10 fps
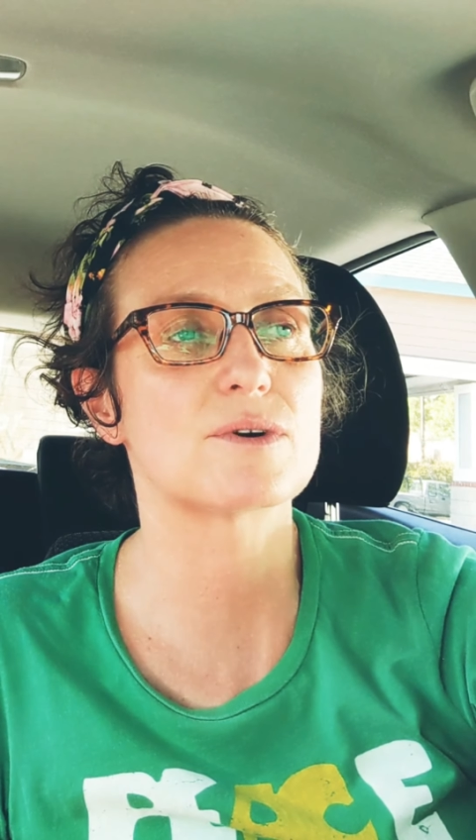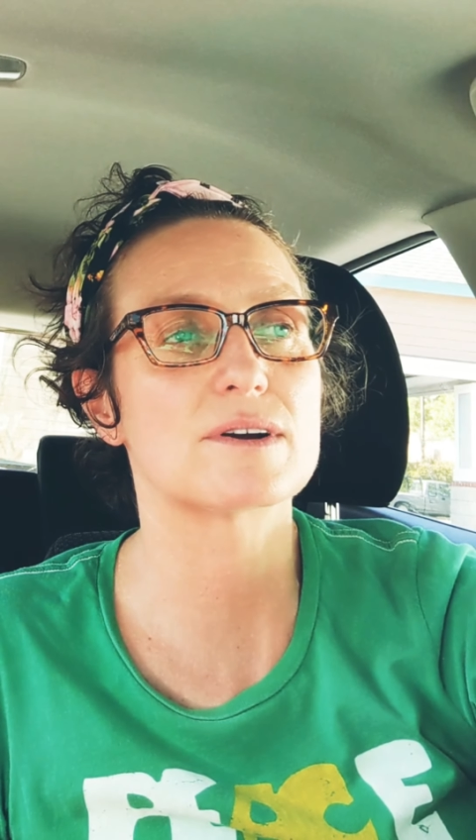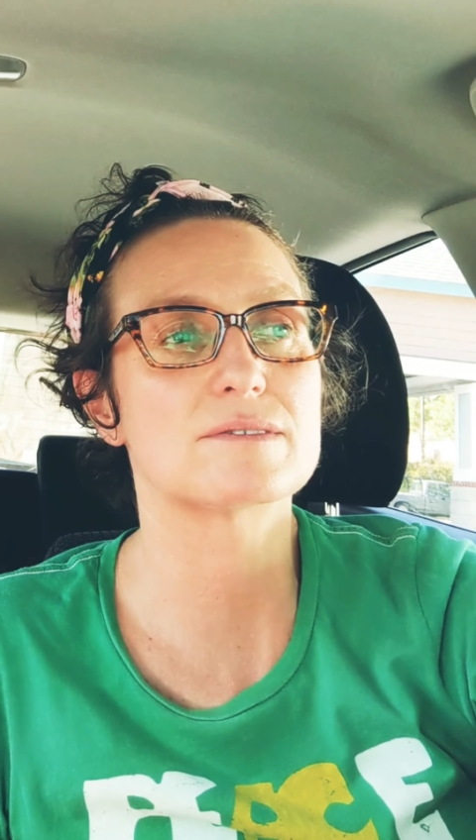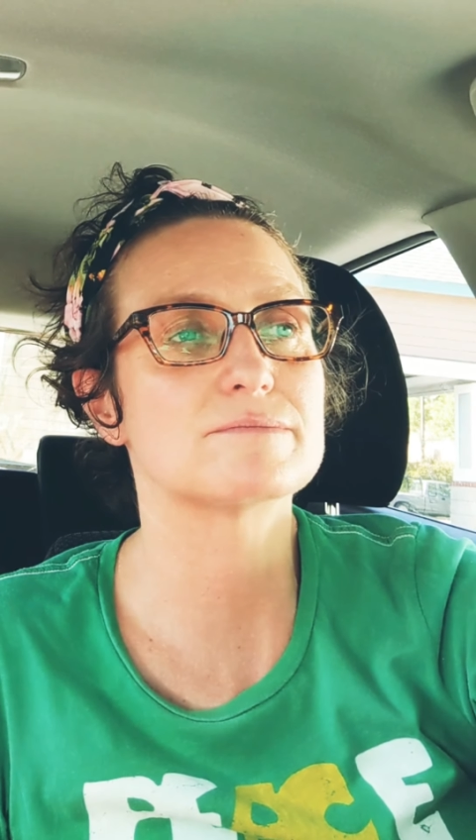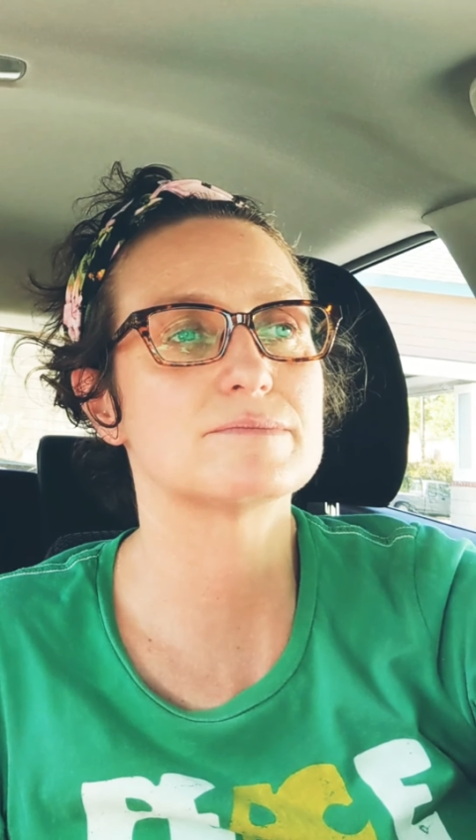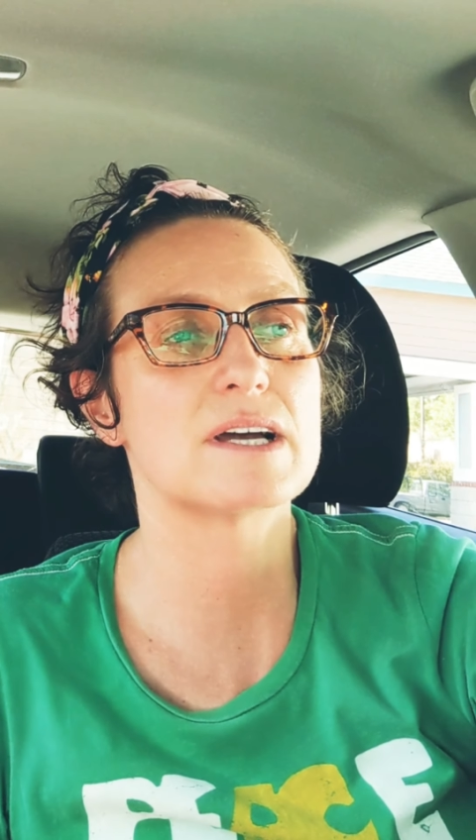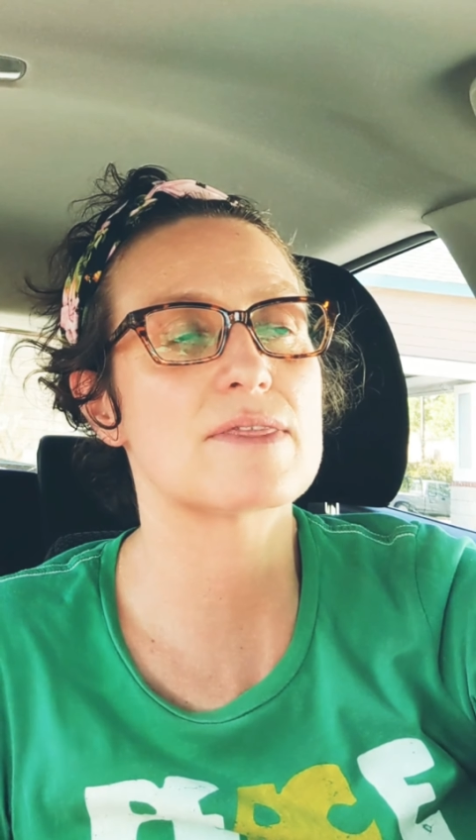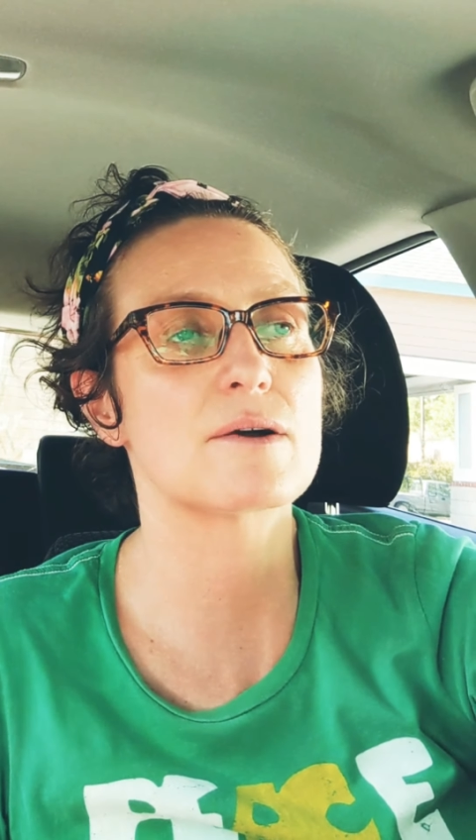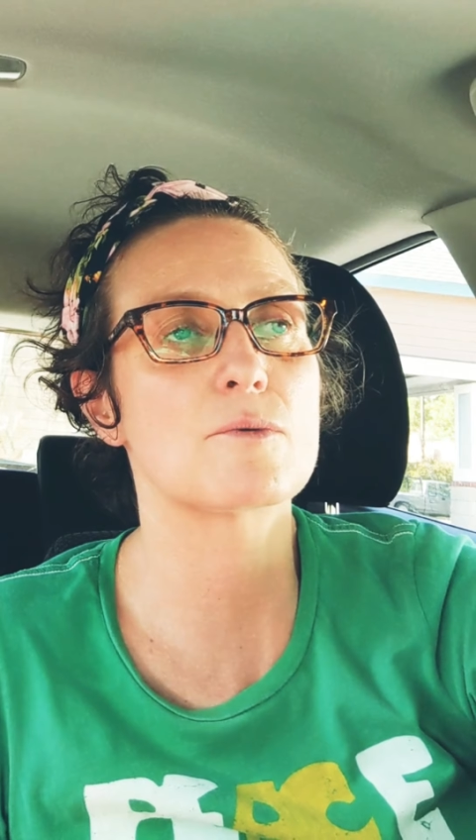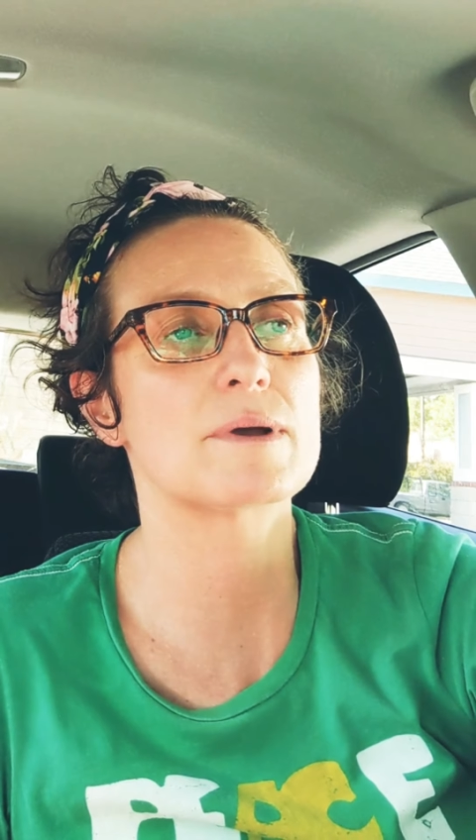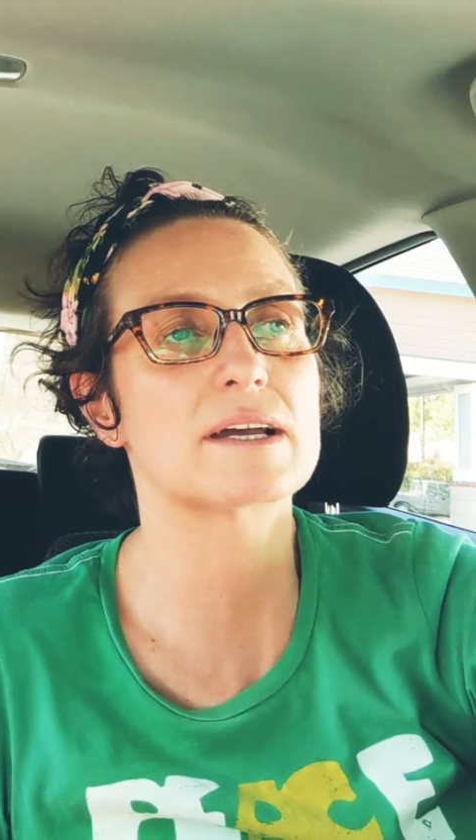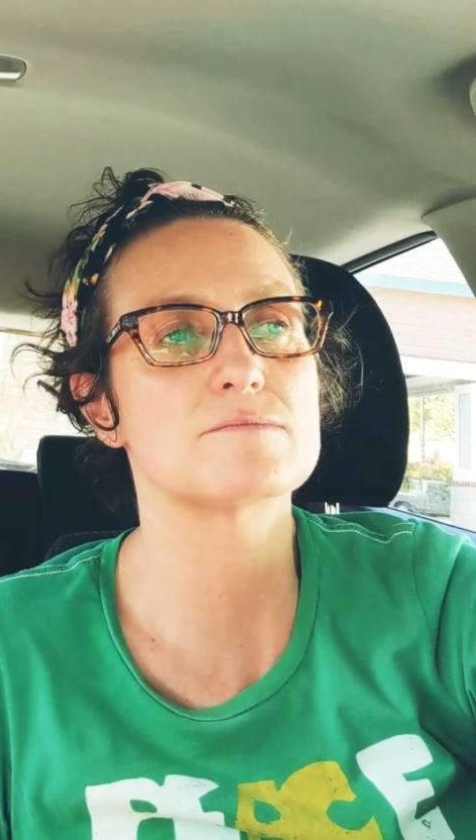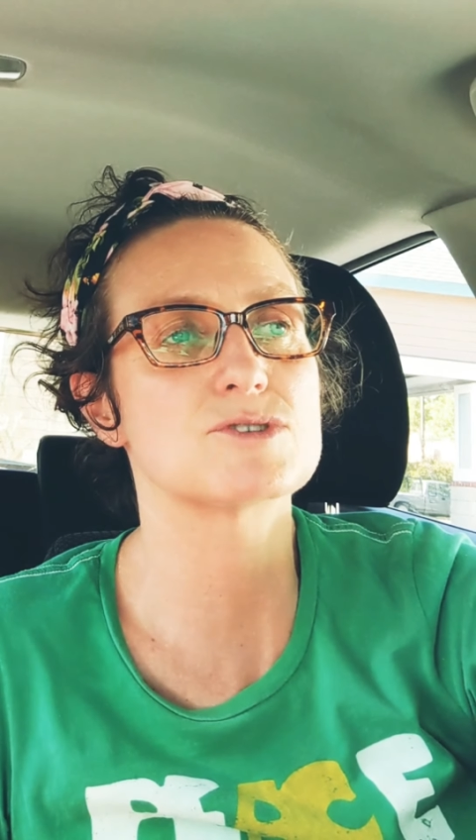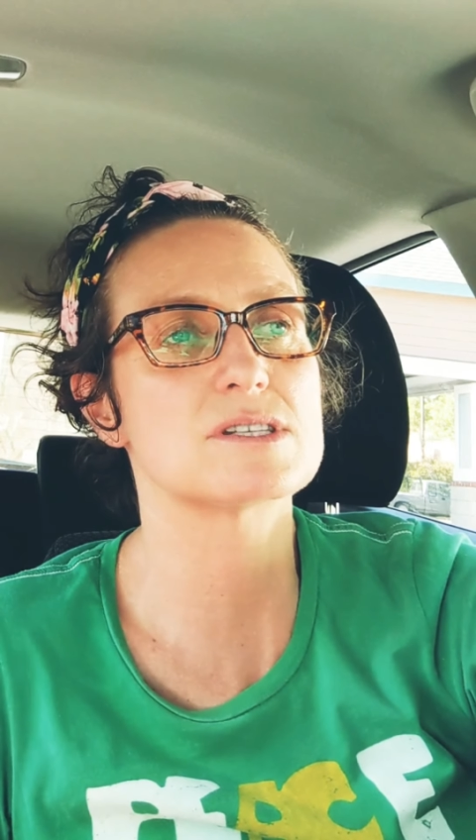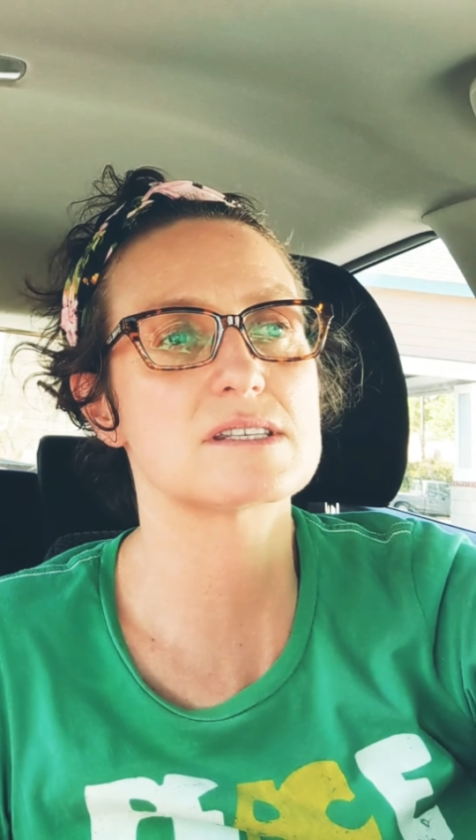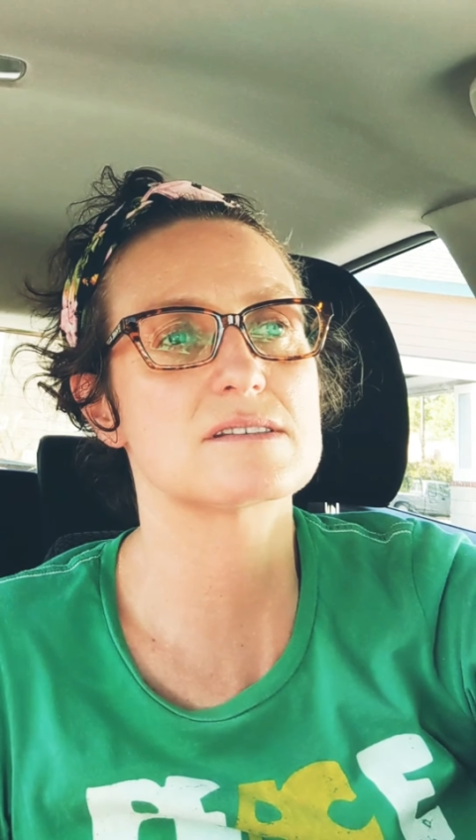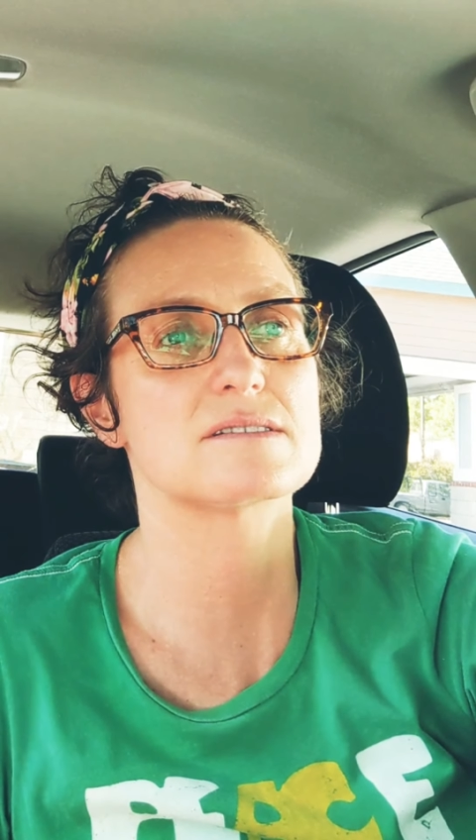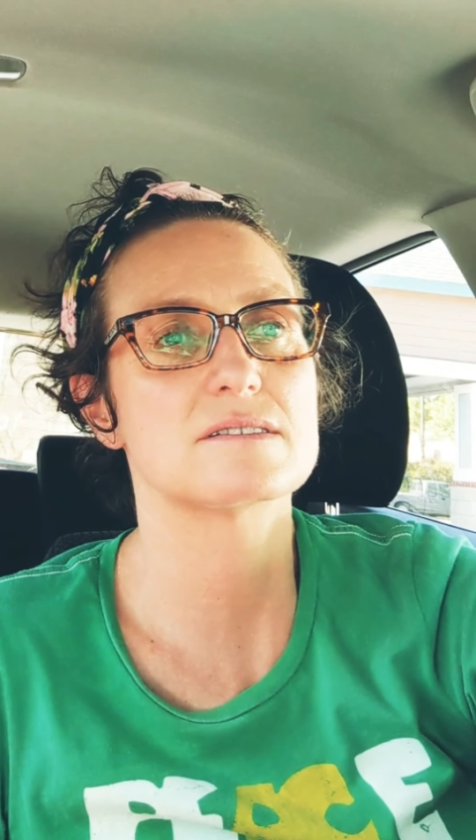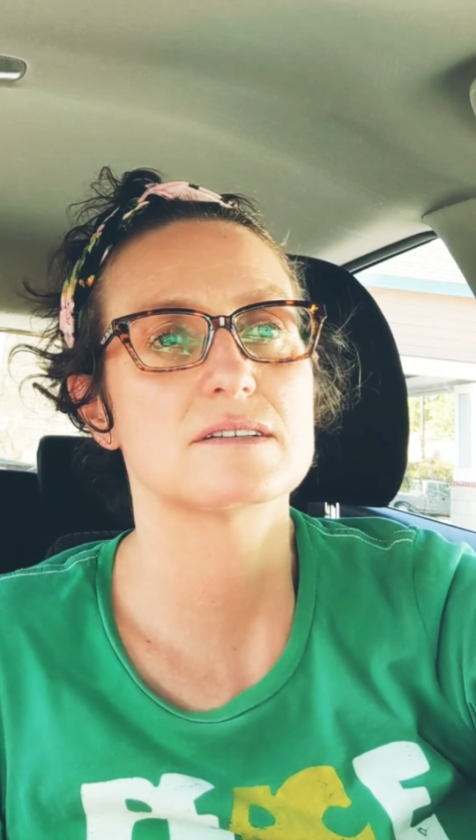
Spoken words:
or I'm hoping I'm just